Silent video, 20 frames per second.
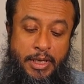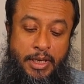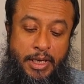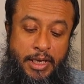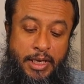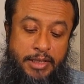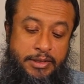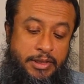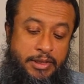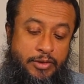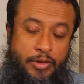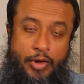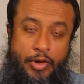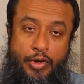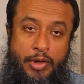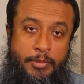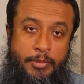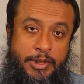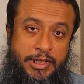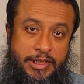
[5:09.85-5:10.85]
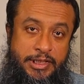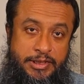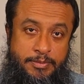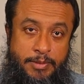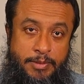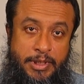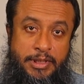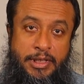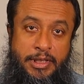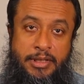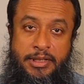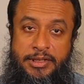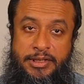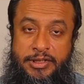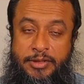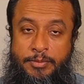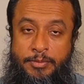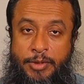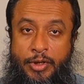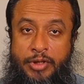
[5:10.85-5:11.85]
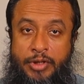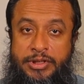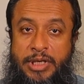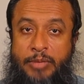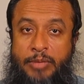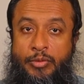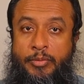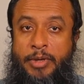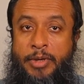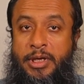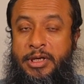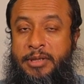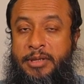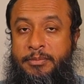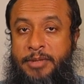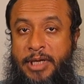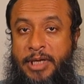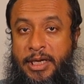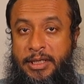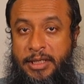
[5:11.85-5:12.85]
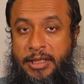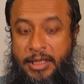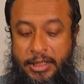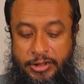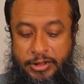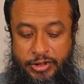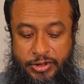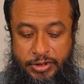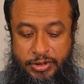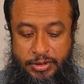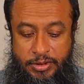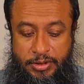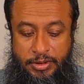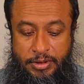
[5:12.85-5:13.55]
And the ulama explained that this is because Abu Bakr ibn Ayyash